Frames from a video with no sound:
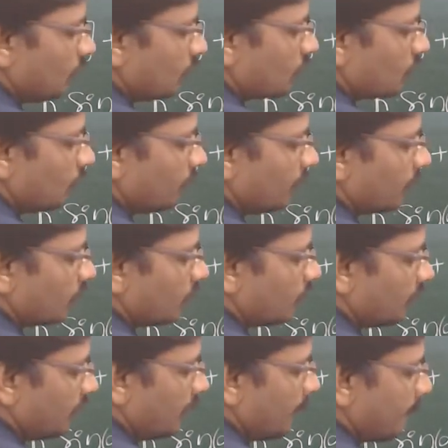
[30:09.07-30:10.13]
2 by rho
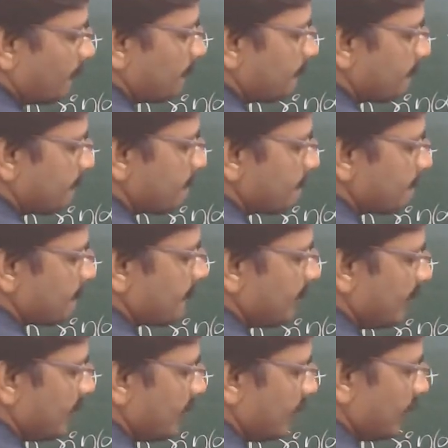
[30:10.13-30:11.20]
1
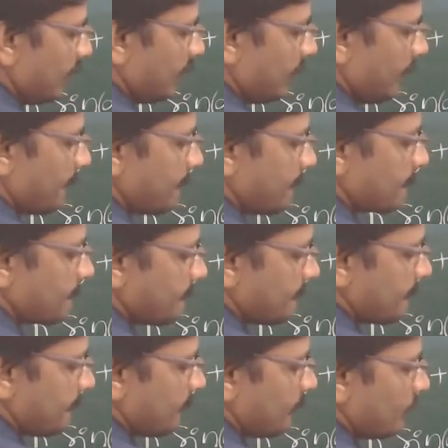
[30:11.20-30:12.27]
again.
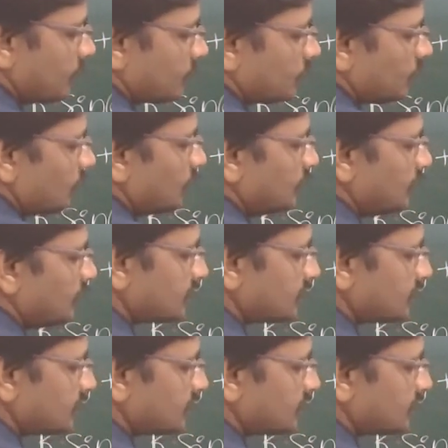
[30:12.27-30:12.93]
So this